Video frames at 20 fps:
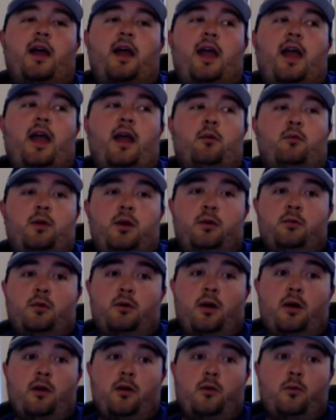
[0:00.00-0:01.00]
and we
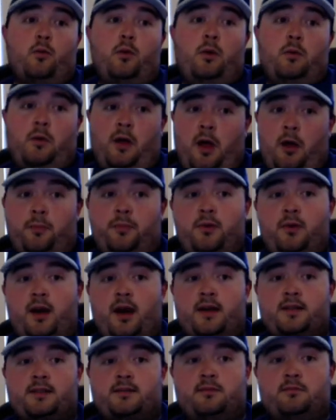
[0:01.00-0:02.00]
will help you
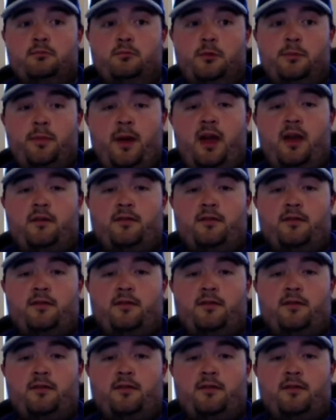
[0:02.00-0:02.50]
guys paying for